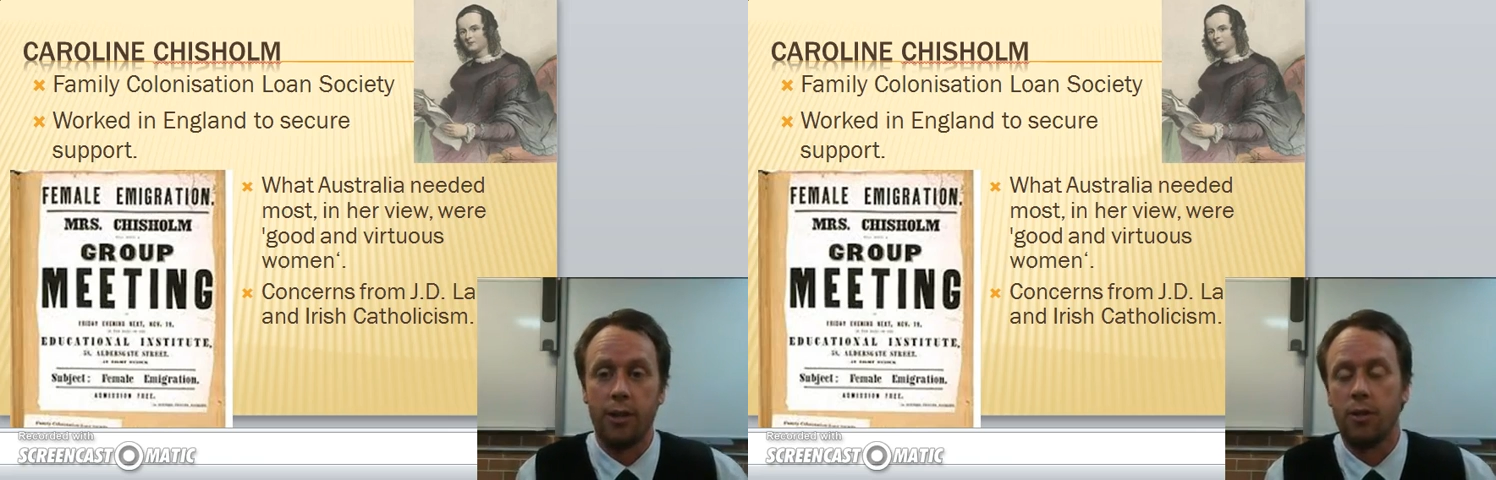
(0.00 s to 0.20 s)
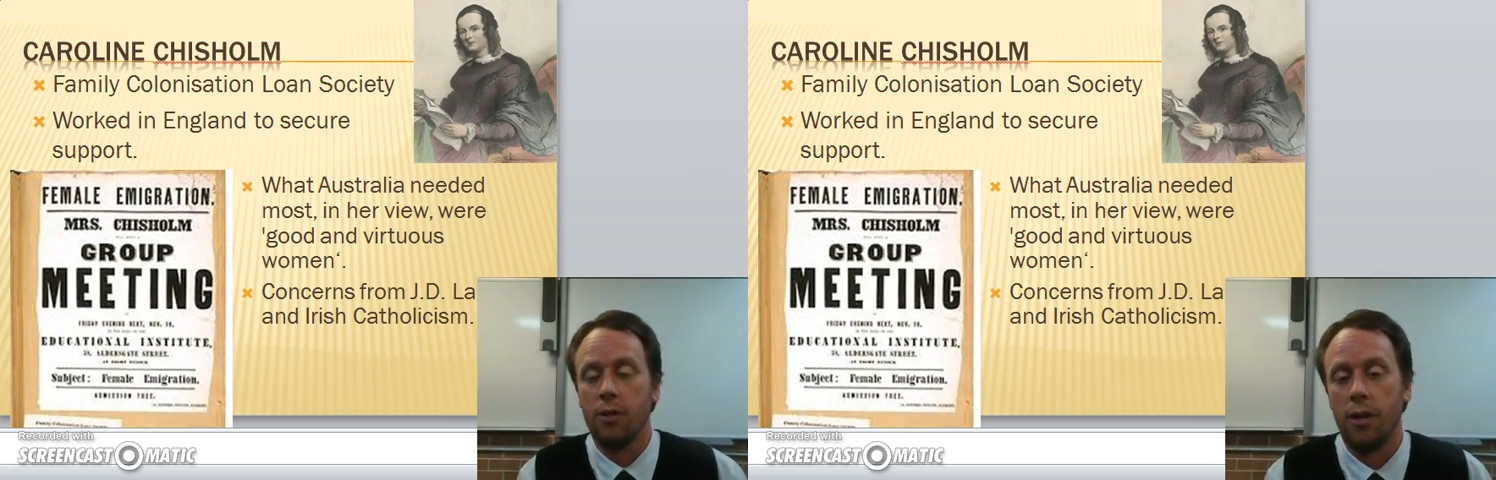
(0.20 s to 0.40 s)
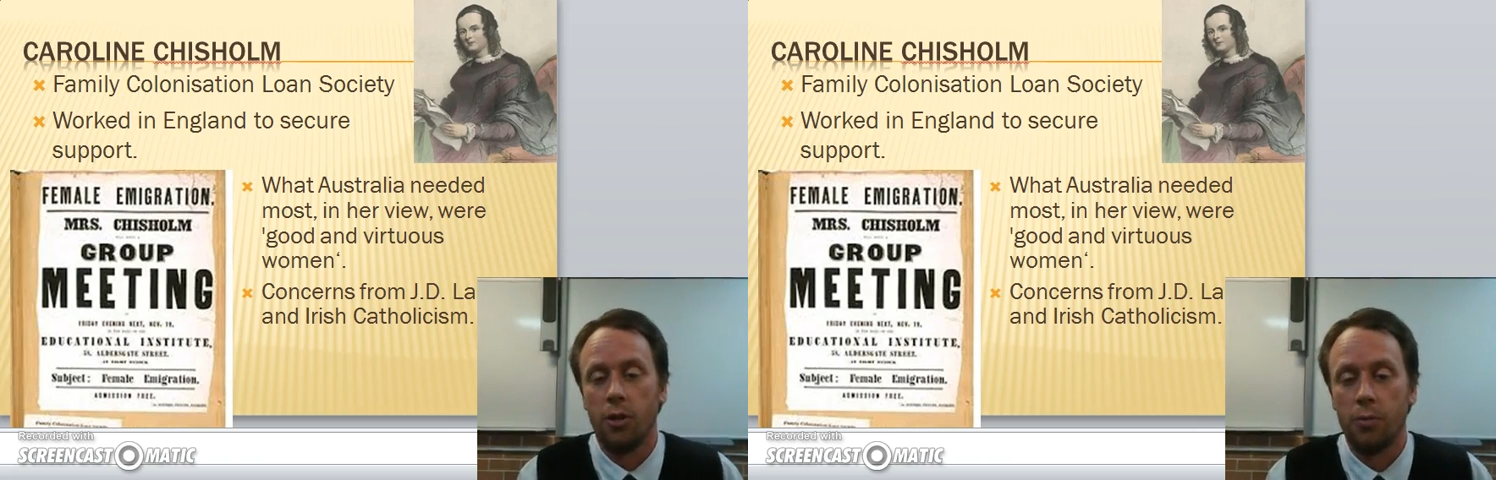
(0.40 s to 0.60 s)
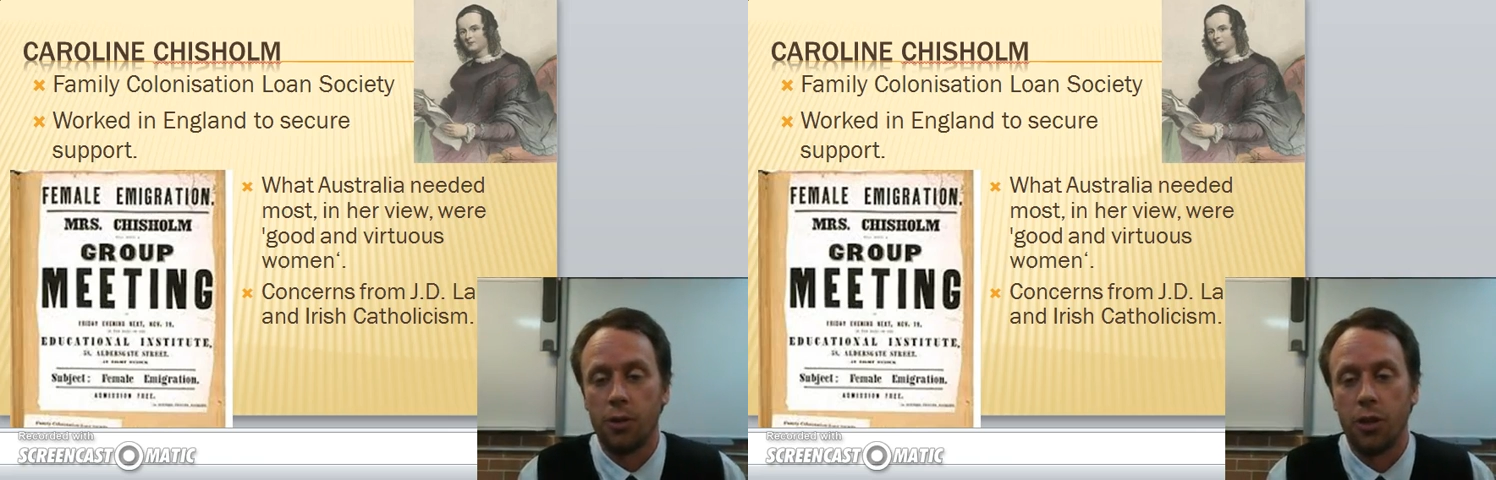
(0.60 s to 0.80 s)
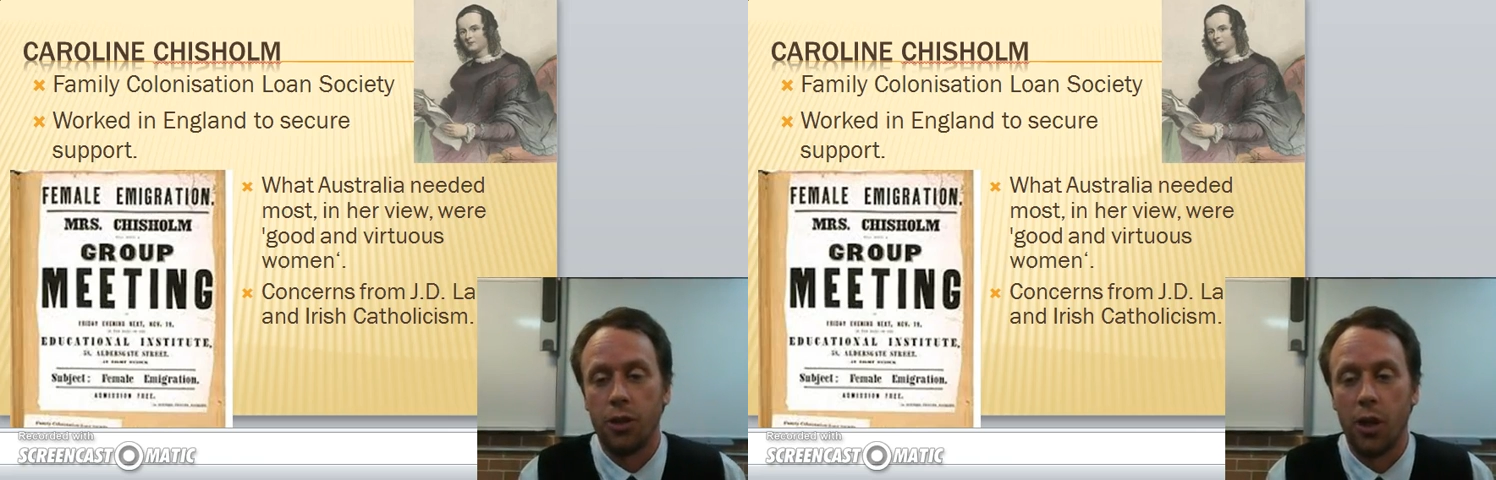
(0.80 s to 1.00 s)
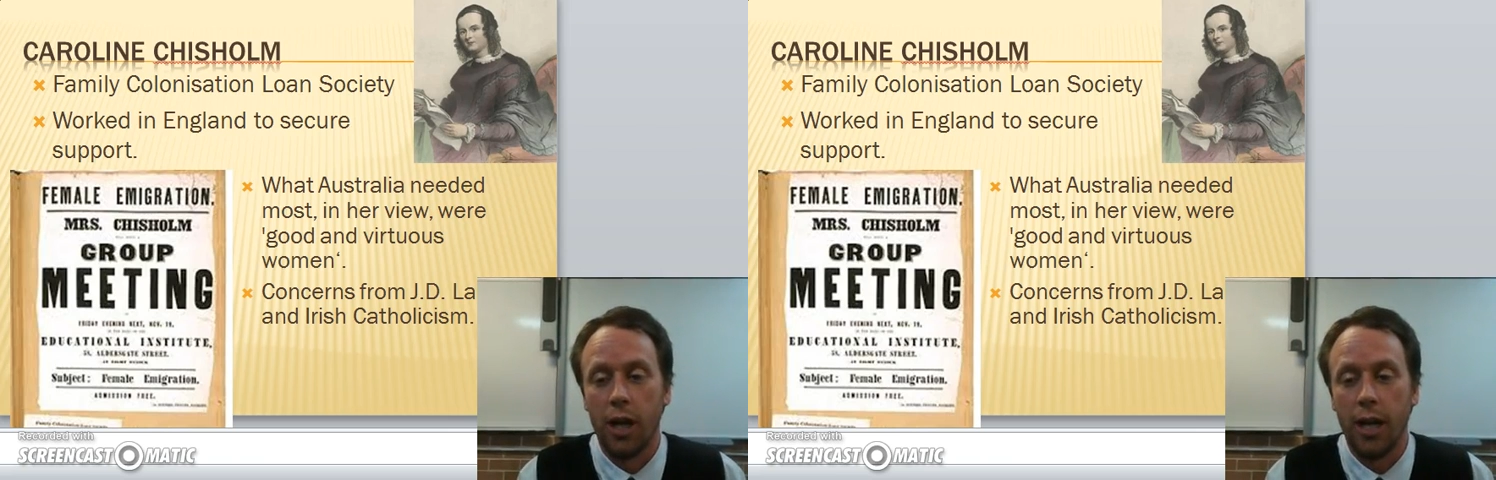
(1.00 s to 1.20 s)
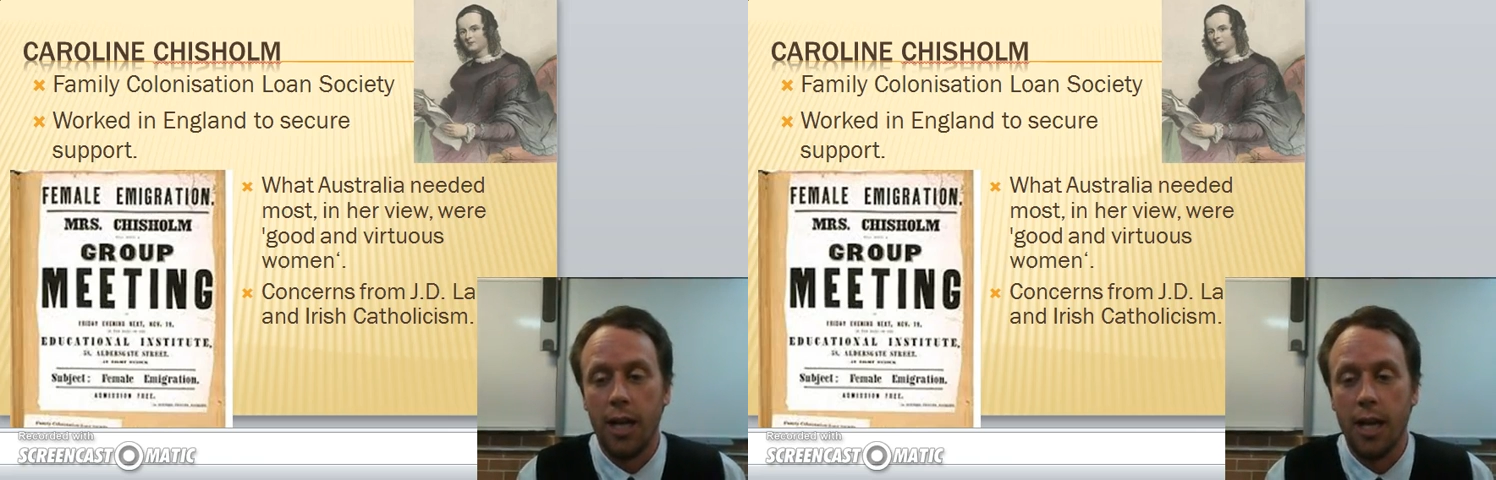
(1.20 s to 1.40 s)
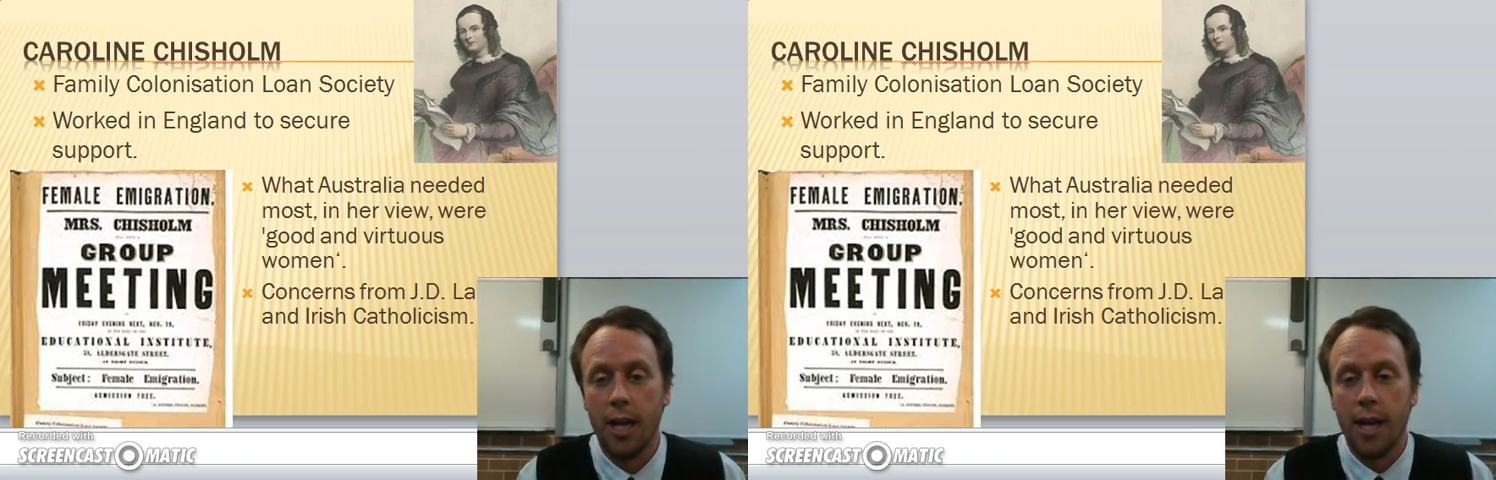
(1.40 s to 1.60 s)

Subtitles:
to help society.